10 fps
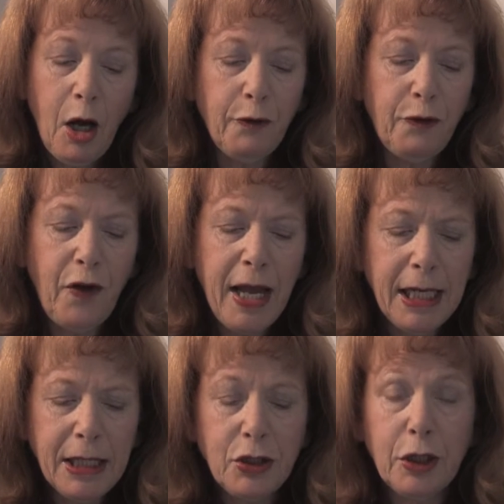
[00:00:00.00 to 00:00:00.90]
of
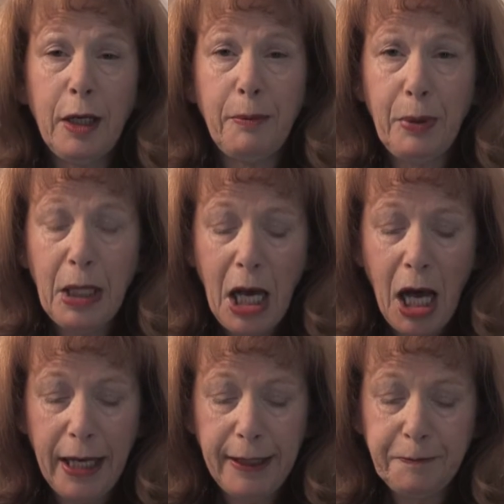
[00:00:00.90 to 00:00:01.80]
failing to
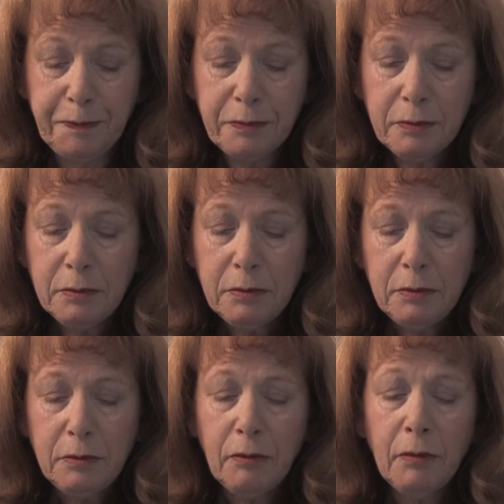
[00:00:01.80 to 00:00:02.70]
comply
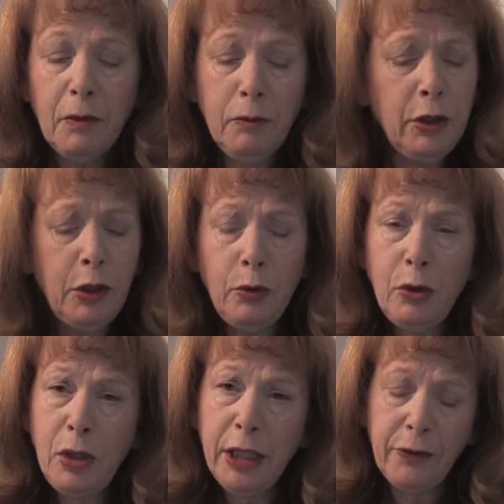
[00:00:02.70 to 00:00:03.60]
with the
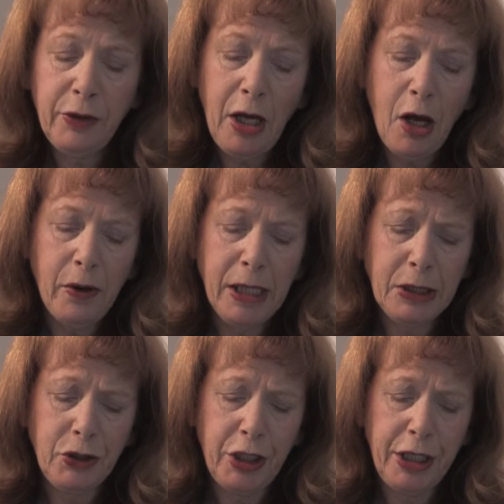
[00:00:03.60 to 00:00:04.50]
ruling of the
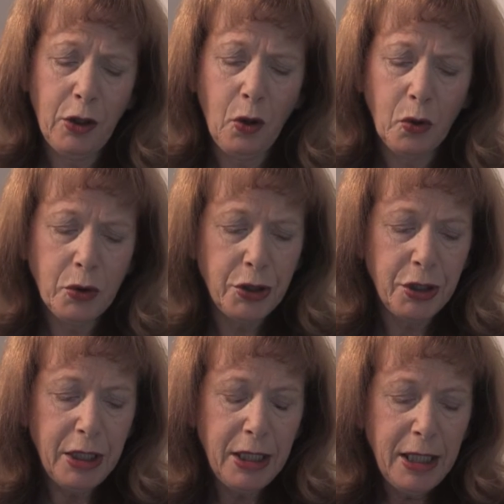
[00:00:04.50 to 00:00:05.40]
OLG court
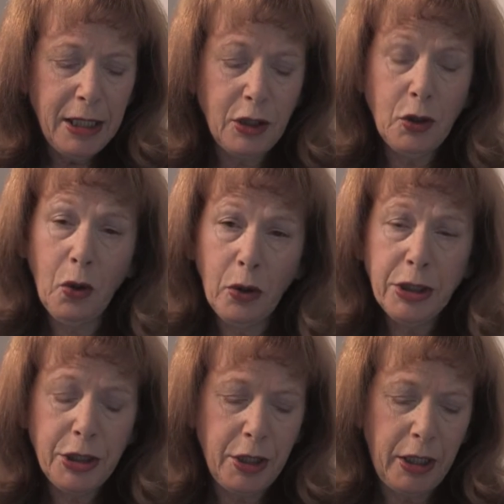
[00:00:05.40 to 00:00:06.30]
that
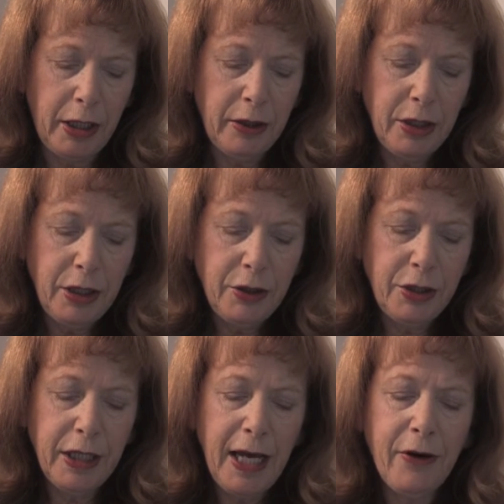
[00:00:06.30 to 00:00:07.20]
ordered her
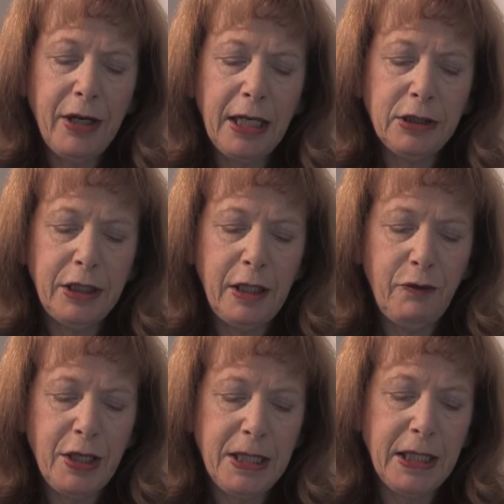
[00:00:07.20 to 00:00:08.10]
to carry out an
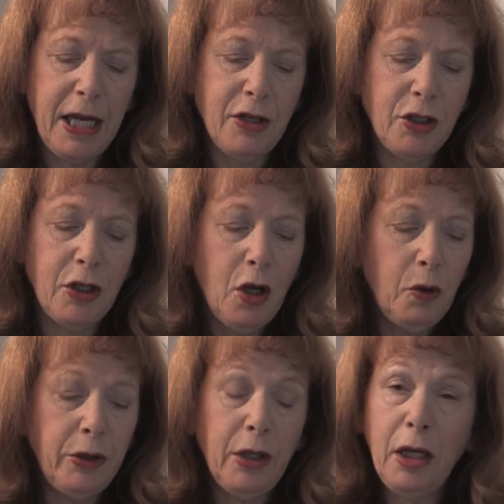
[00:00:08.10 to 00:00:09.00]
investigation
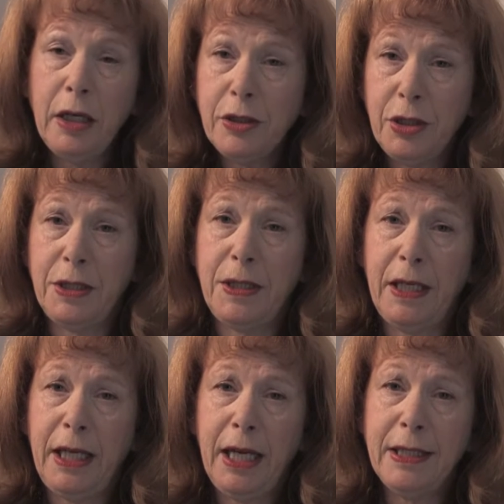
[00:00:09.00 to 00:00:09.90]
with
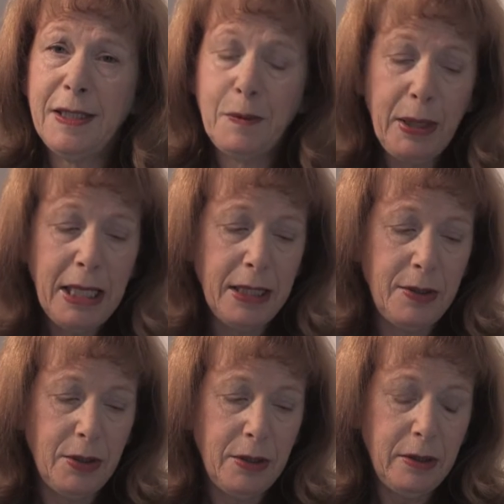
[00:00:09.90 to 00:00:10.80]
urgency and speed.